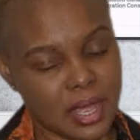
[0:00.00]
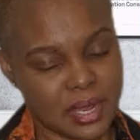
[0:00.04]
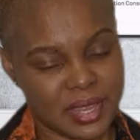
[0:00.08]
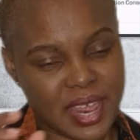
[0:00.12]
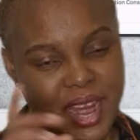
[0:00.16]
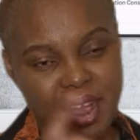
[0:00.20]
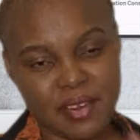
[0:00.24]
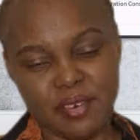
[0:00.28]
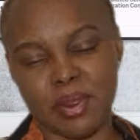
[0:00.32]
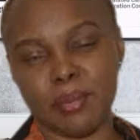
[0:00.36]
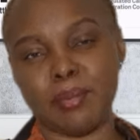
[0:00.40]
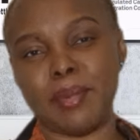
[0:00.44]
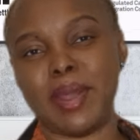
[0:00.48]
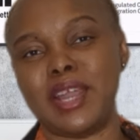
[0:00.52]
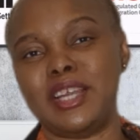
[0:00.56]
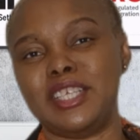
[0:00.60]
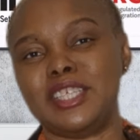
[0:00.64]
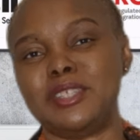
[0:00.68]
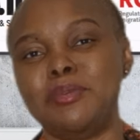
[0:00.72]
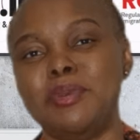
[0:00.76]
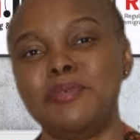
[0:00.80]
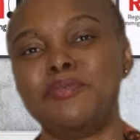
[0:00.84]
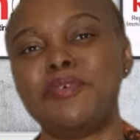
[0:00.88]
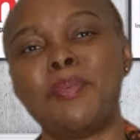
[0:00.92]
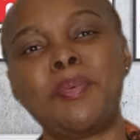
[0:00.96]
that
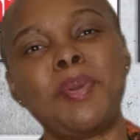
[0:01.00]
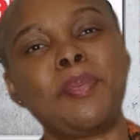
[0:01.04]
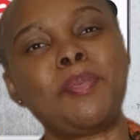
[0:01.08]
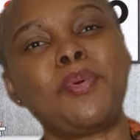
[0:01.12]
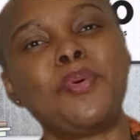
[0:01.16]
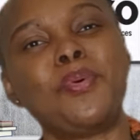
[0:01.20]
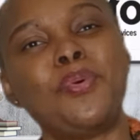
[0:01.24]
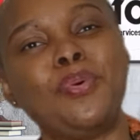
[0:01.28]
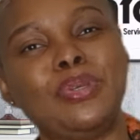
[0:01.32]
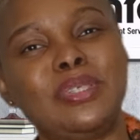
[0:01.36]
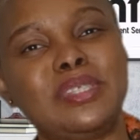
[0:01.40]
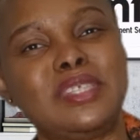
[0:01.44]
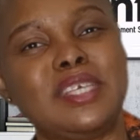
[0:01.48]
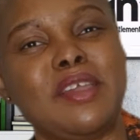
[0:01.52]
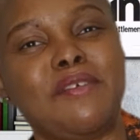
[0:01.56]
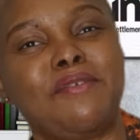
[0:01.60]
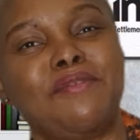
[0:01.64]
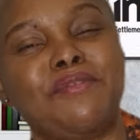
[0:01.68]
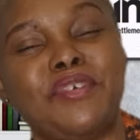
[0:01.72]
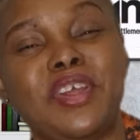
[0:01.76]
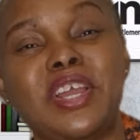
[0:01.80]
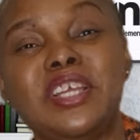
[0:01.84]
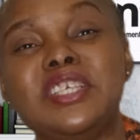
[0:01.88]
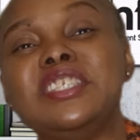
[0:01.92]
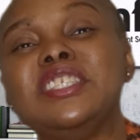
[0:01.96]
reminds me, for people who say
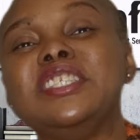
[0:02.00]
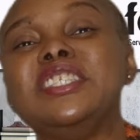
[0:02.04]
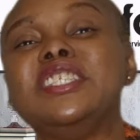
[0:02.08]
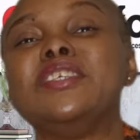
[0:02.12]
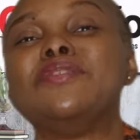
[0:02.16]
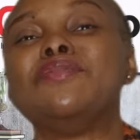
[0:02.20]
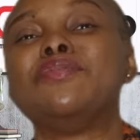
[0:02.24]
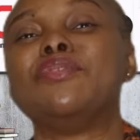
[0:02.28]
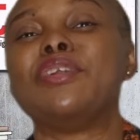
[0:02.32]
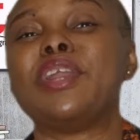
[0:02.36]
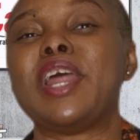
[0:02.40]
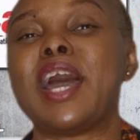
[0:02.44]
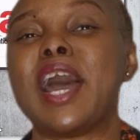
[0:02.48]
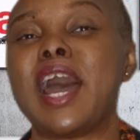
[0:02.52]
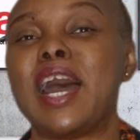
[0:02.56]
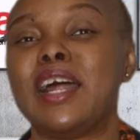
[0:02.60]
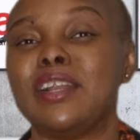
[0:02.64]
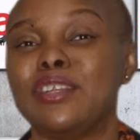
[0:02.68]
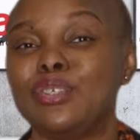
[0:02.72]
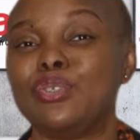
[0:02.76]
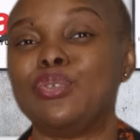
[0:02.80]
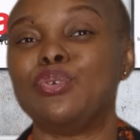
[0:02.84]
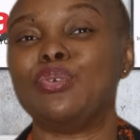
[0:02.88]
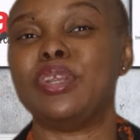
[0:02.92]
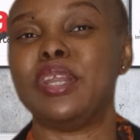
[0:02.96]
French is even
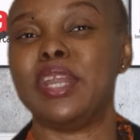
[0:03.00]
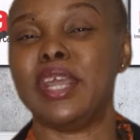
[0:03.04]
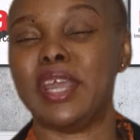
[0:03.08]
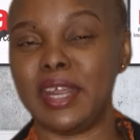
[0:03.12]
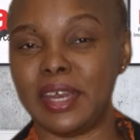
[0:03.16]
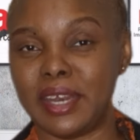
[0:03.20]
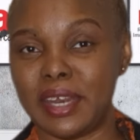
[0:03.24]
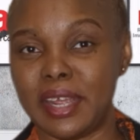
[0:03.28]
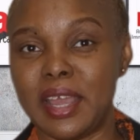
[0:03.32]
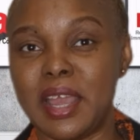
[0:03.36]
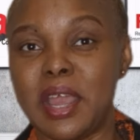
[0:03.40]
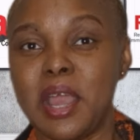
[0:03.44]
hard to learn,